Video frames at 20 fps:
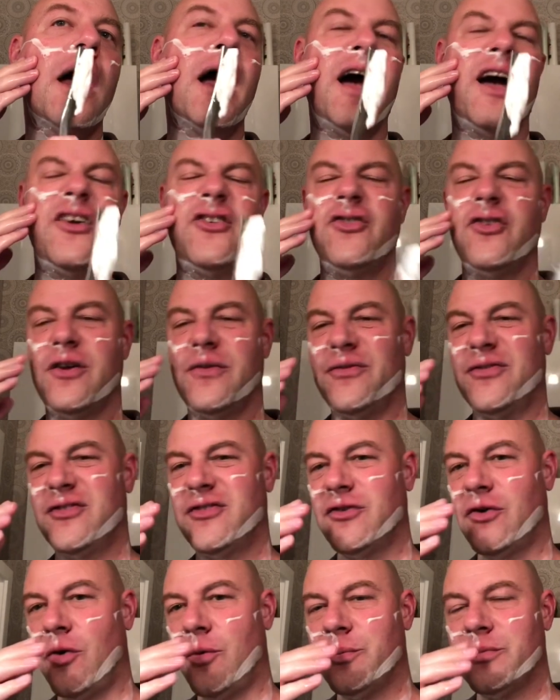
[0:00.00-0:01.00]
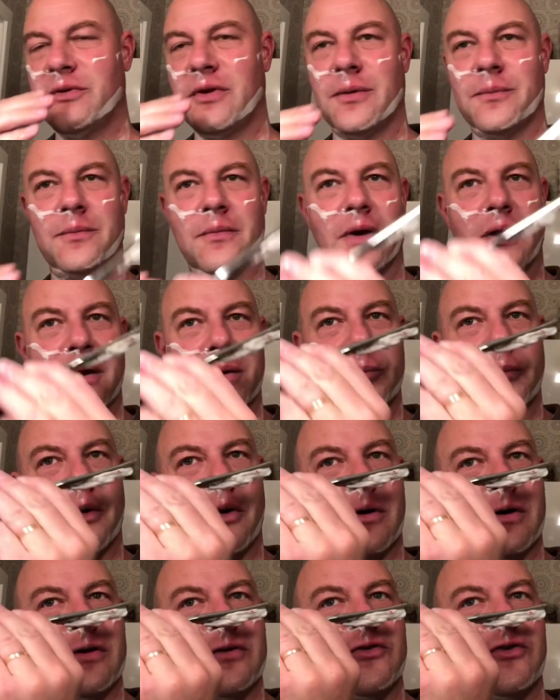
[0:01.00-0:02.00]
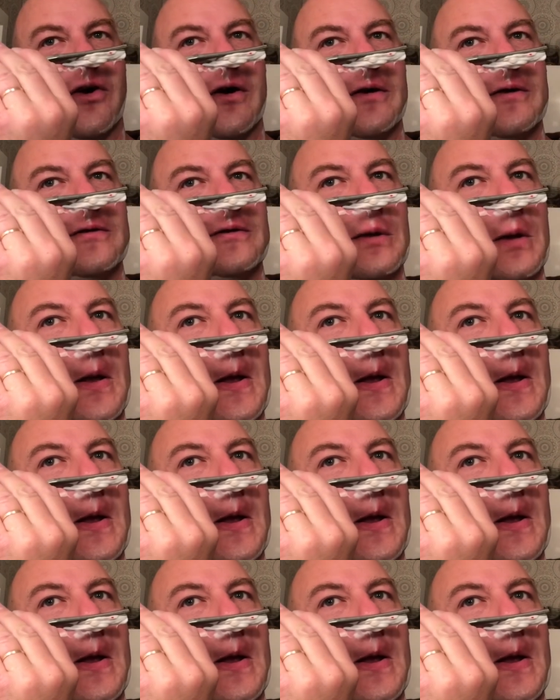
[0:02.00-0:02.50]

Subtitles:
I should have stopped, I apologize.